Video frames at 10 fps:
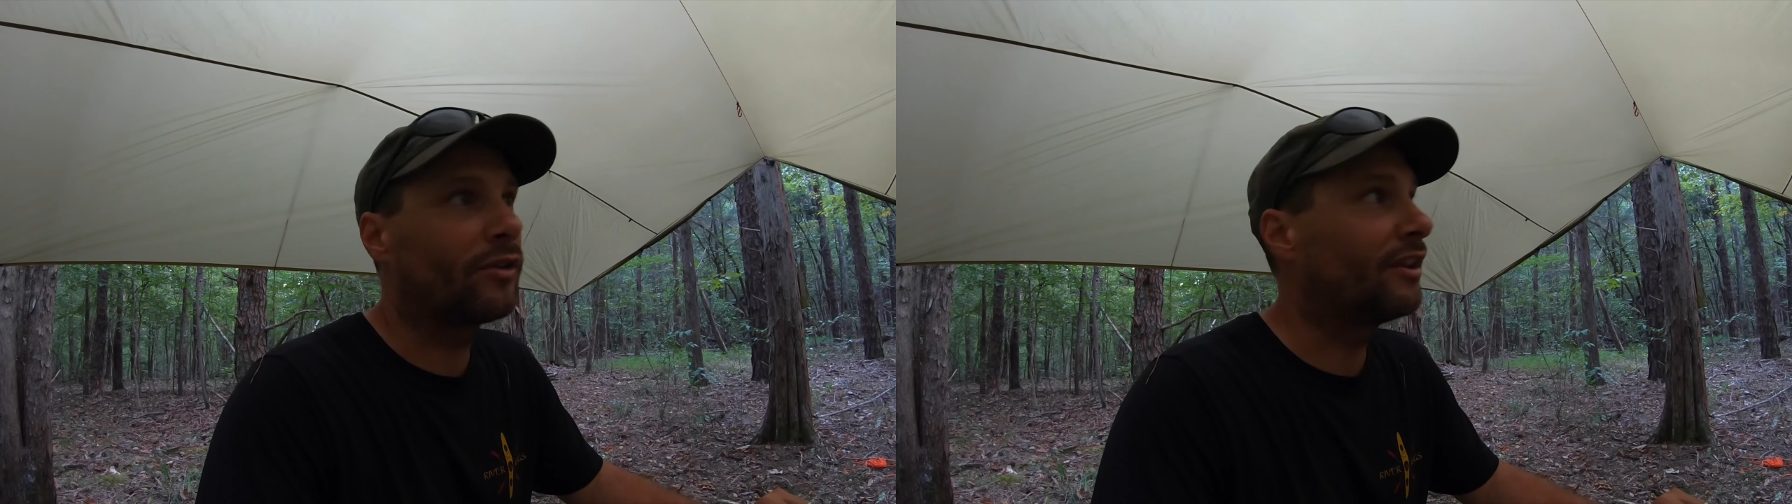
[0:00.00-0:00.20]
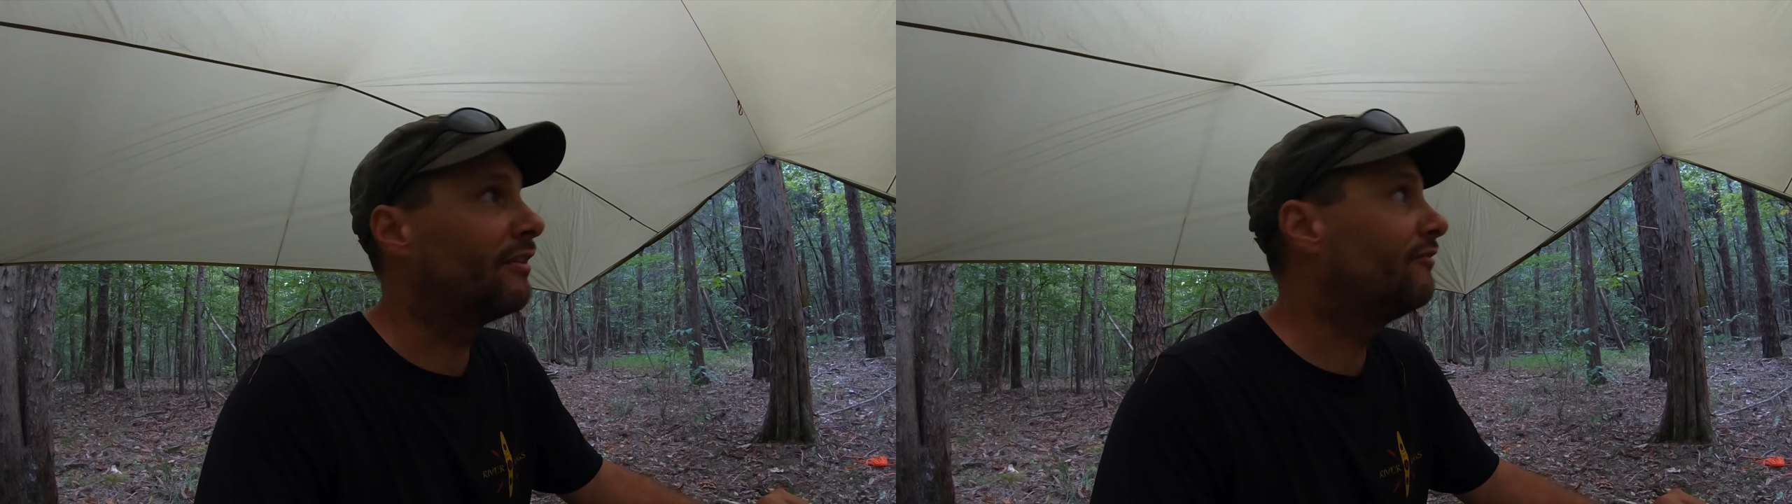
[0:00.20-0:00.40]

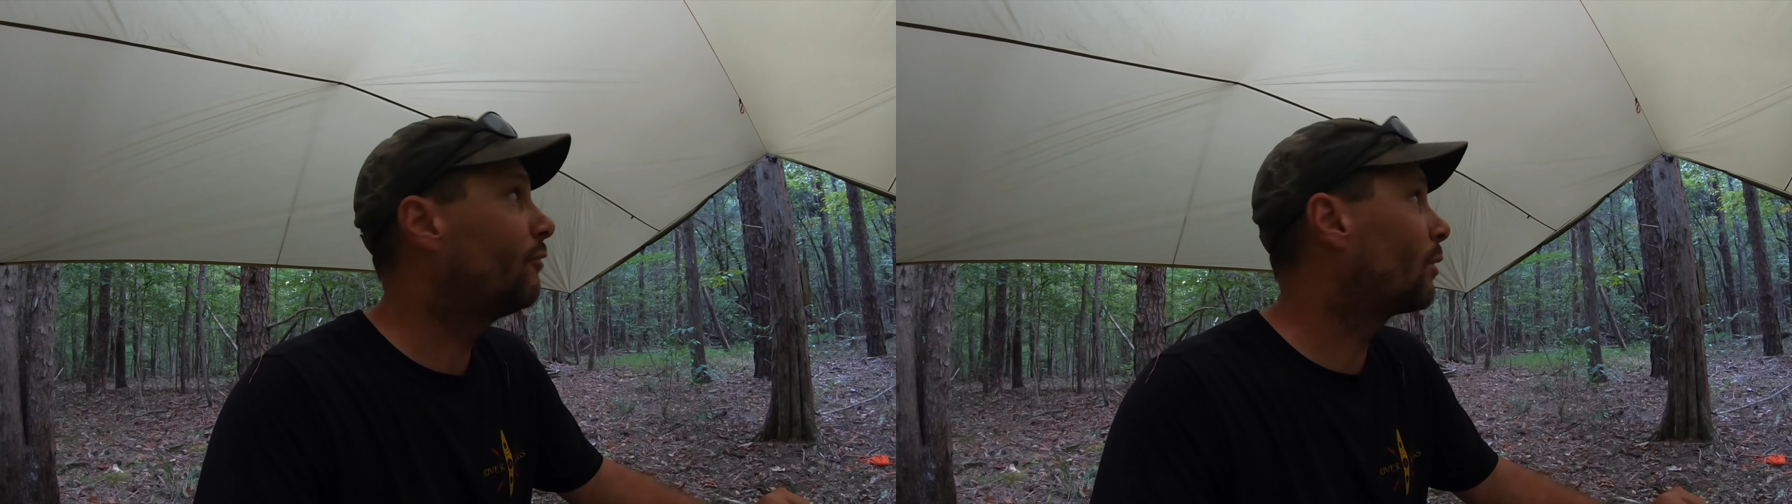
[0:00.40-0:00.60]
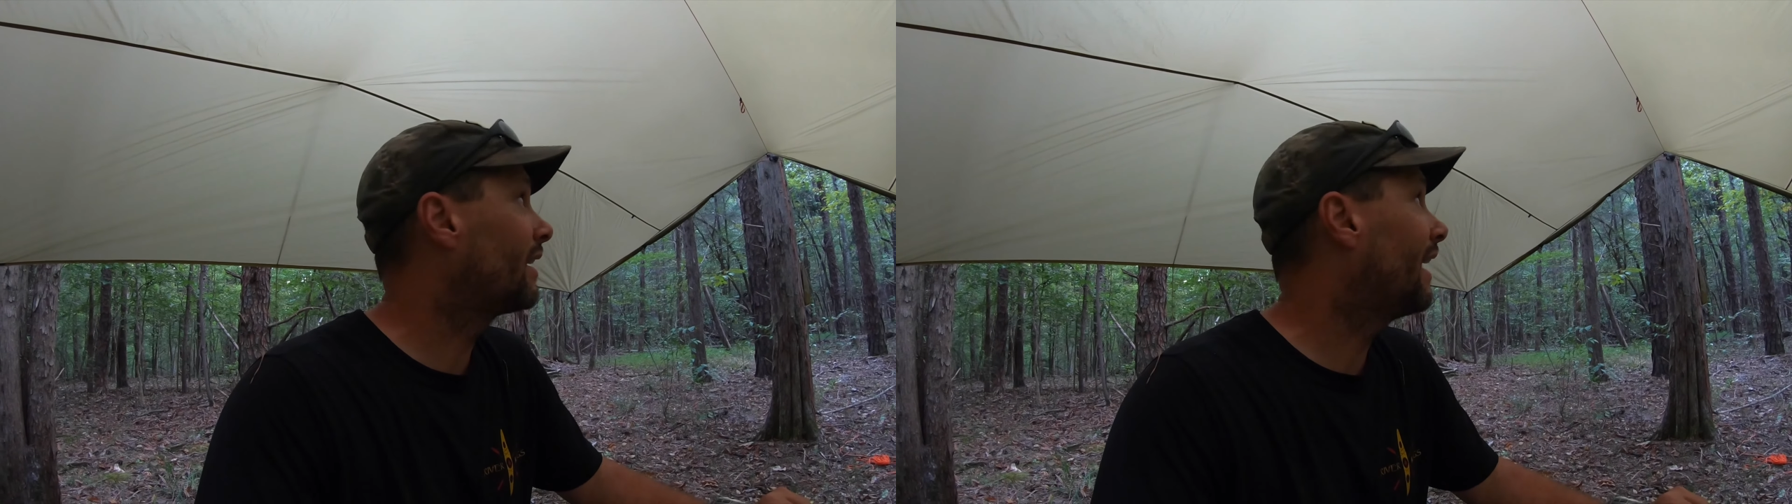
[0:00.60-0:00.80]
than
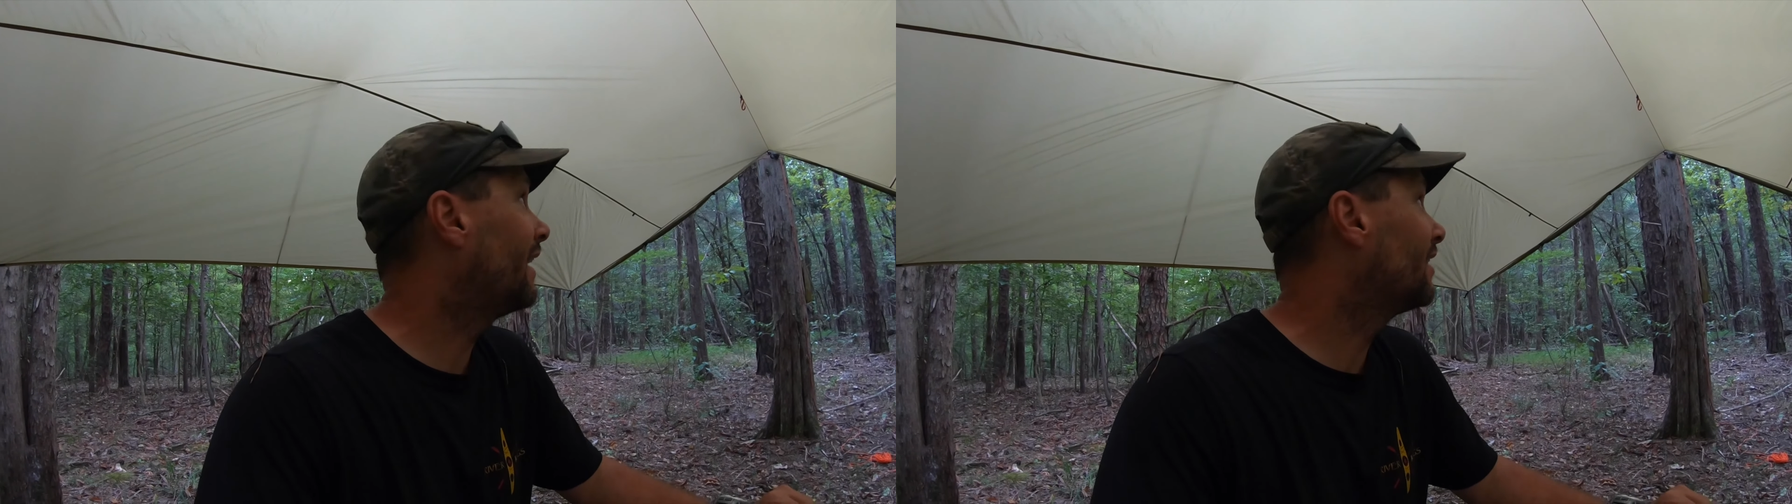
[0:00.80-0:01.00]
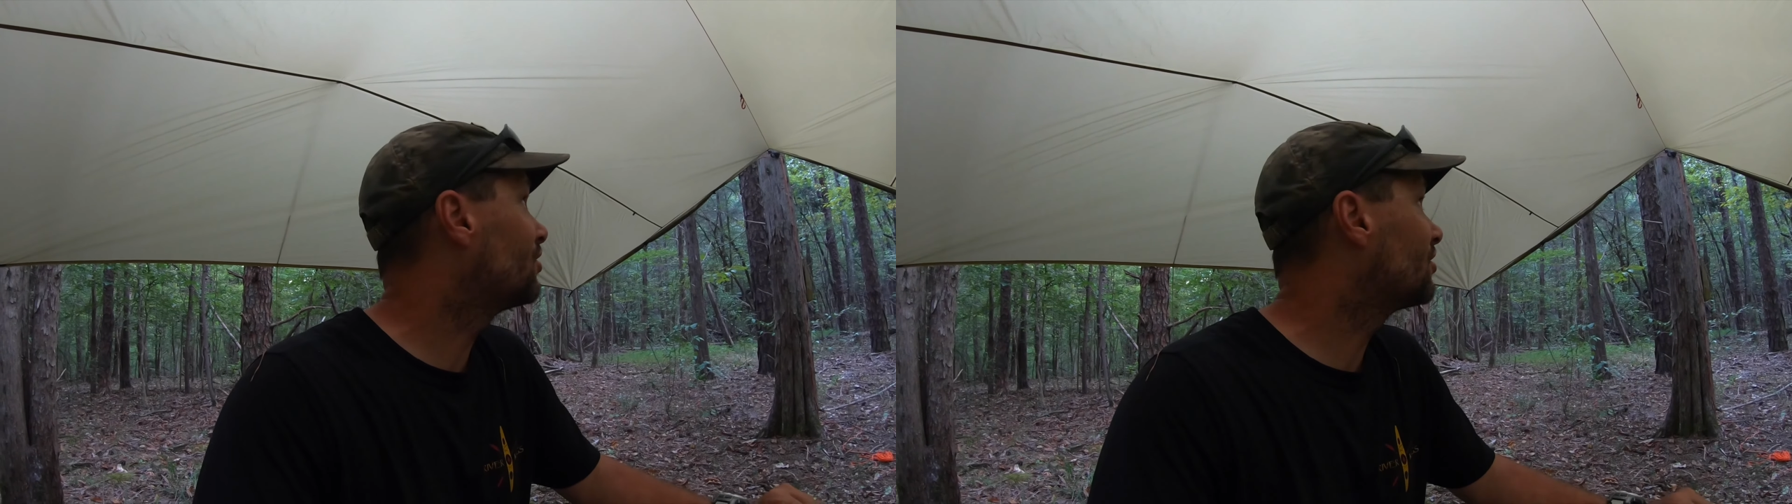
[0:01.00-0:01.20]
48
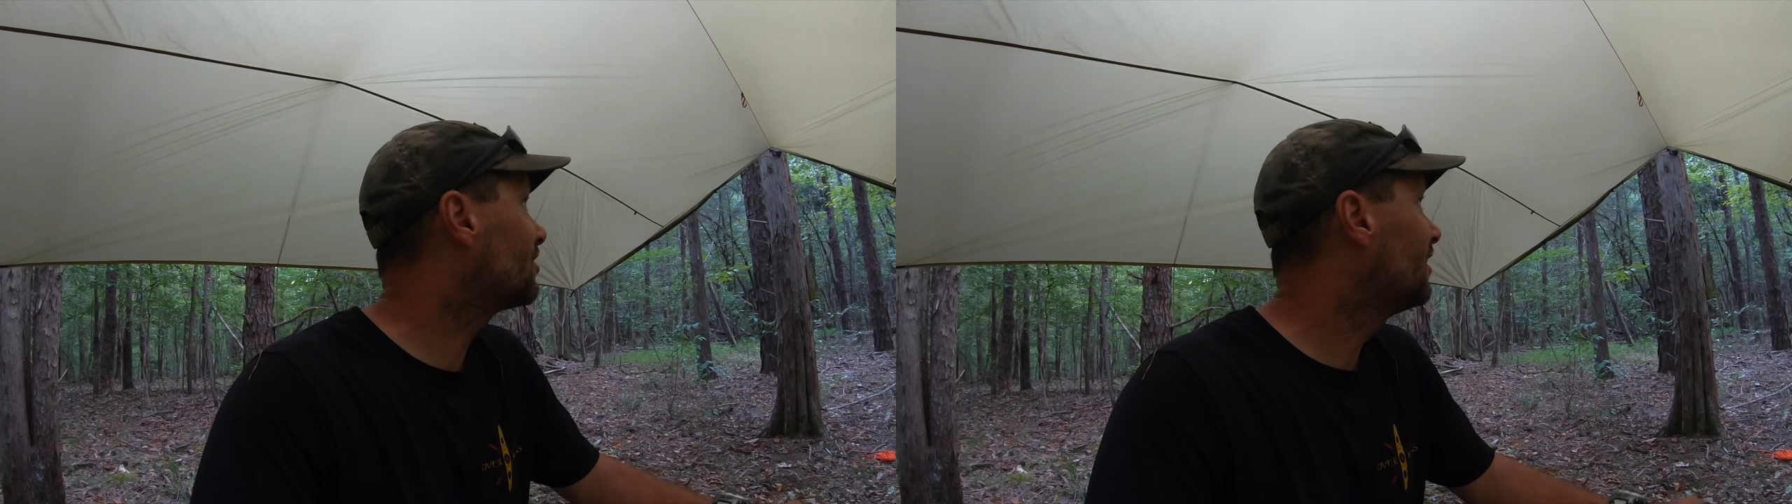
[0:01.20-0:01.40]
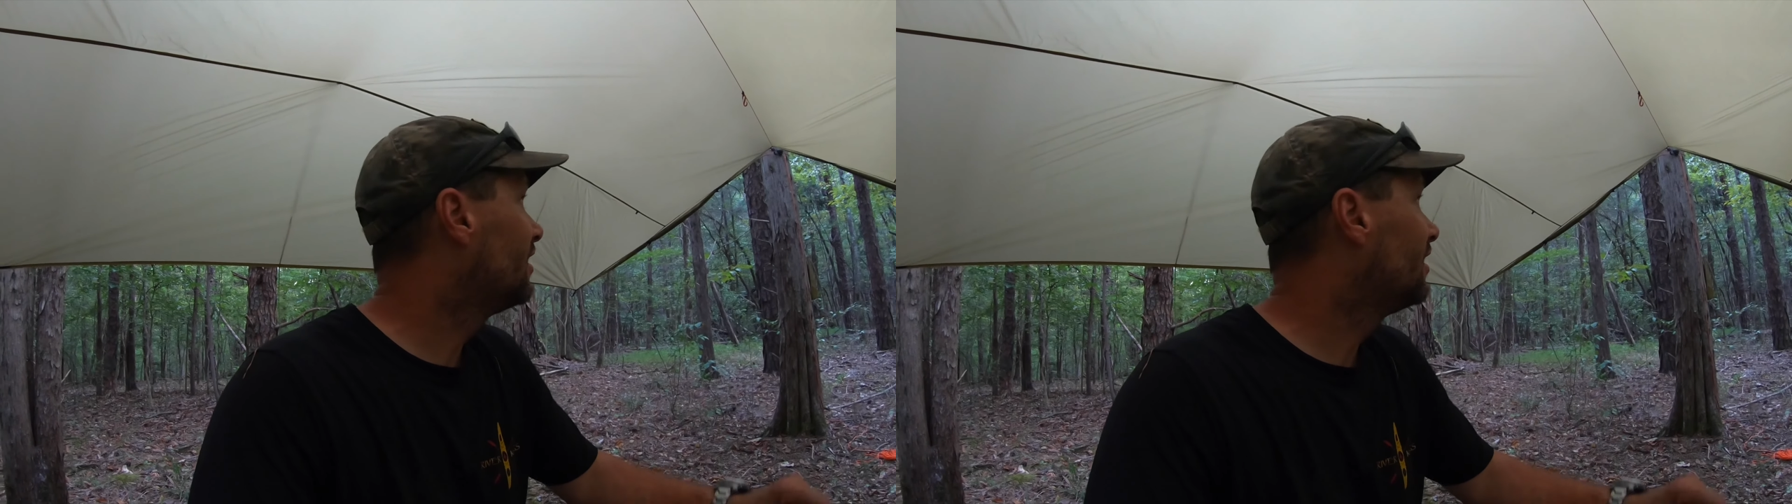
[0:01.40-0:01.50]
inches.